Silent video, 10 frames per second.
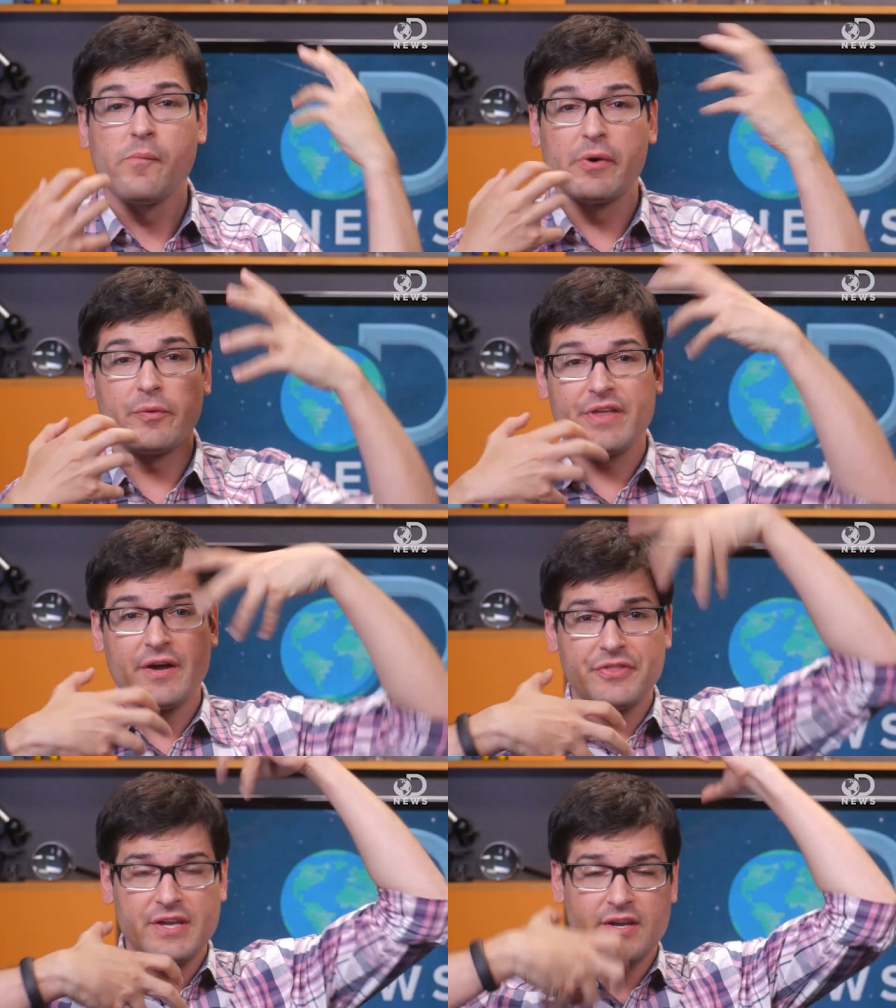but
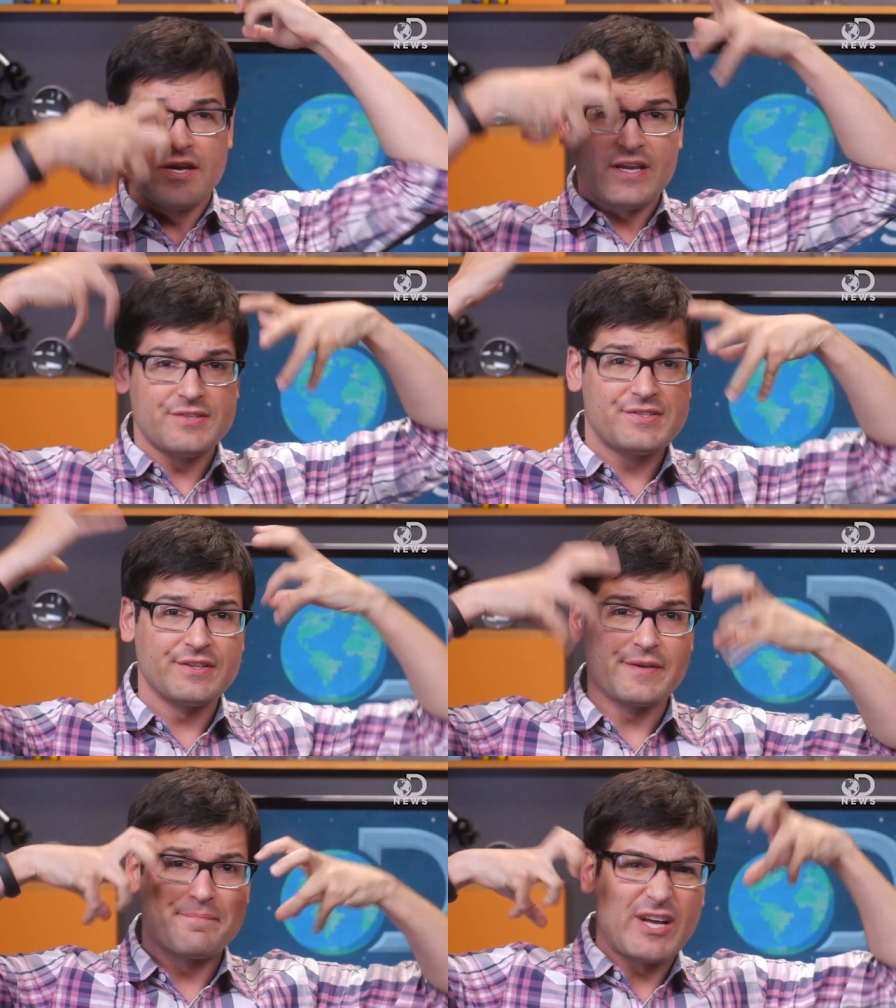without the
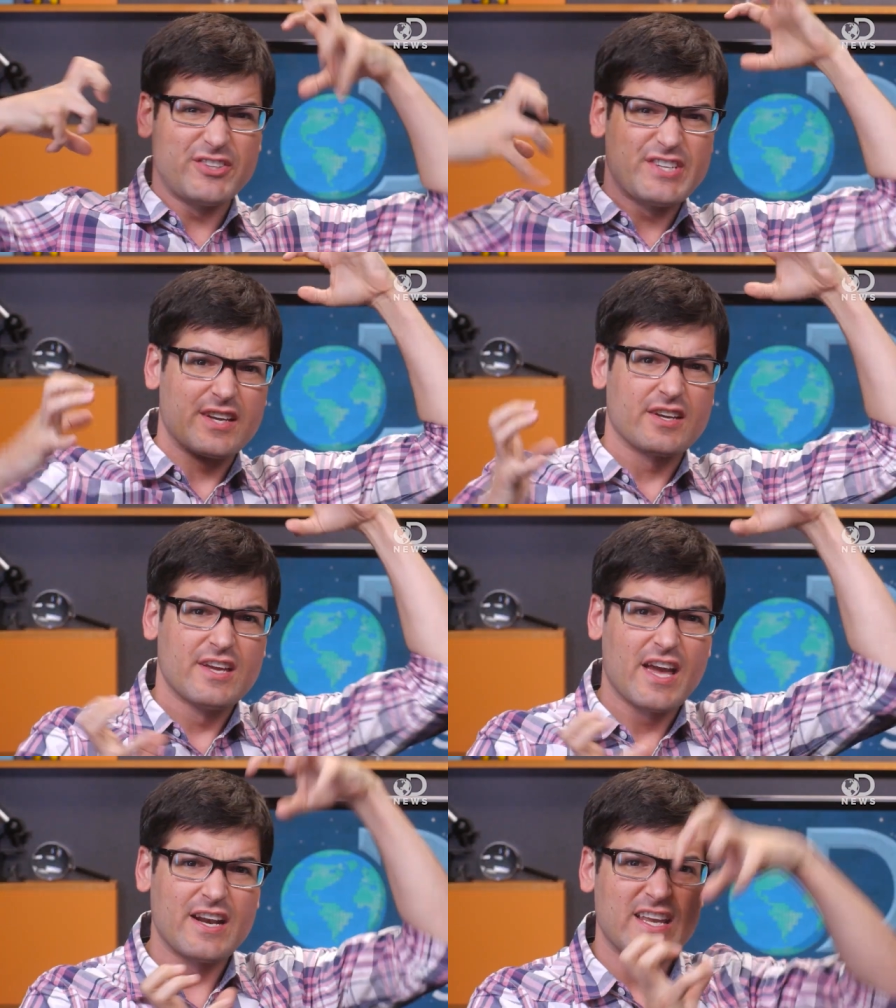instantly melting
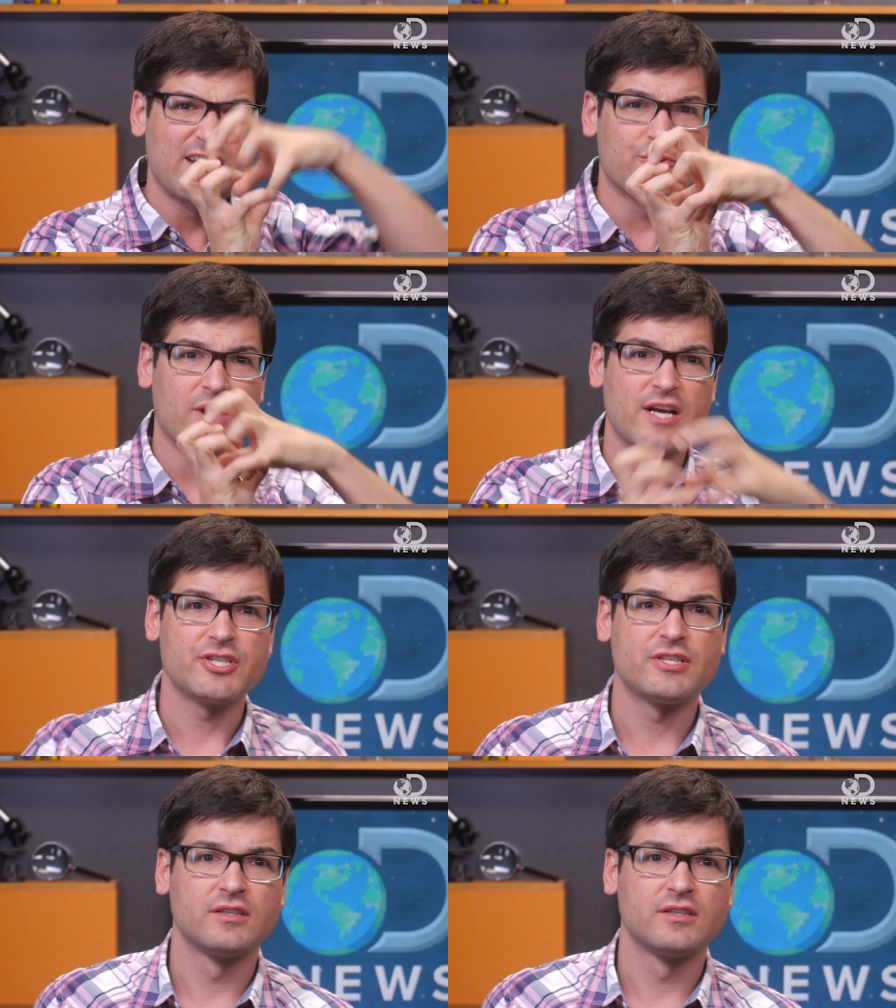and getting crushed.